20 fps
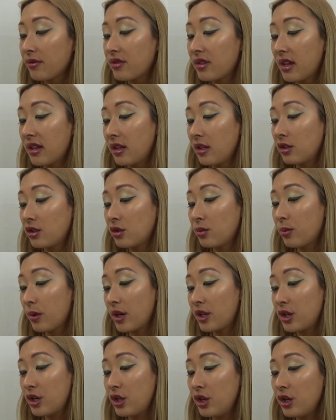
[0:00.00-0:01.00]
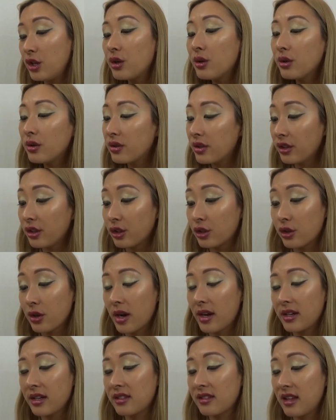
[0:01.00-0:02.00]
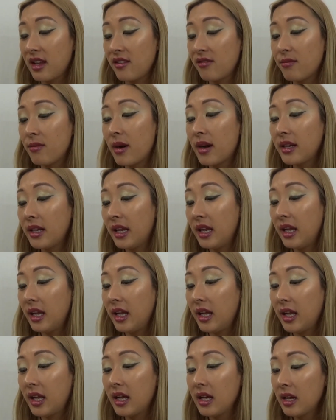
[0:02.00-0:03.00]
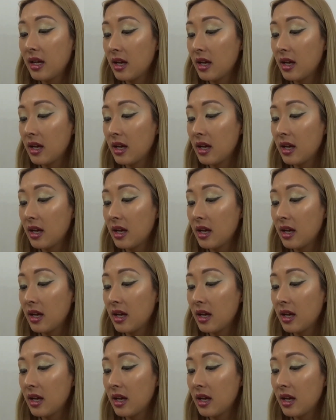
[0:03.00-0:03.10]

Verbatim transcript: setting spray to use and you're trying to save money,